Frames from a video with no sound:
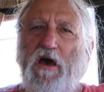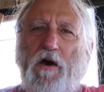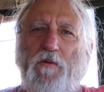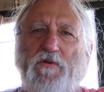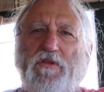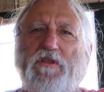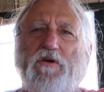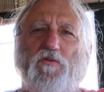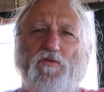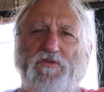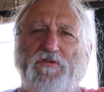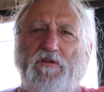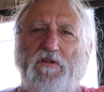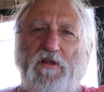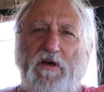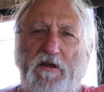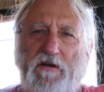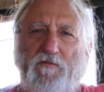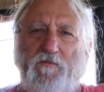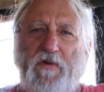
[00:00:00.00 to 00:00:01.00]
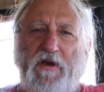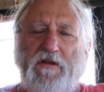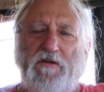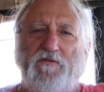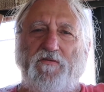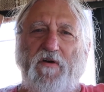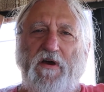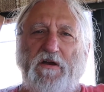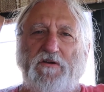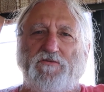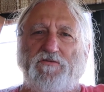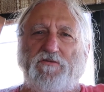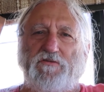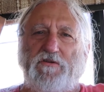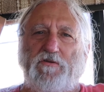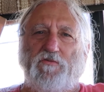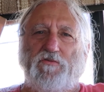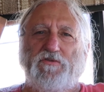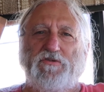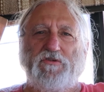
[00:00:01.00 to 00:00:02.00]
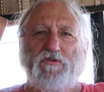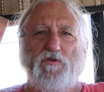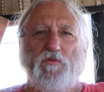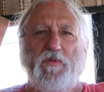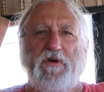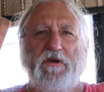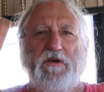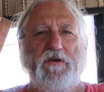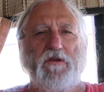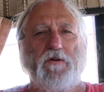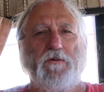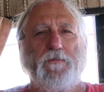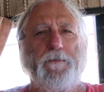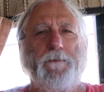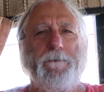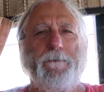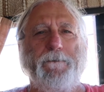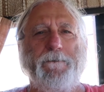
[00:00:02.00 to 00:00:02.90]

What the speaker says: I mean, there was a lot of manufacturers that were still making them.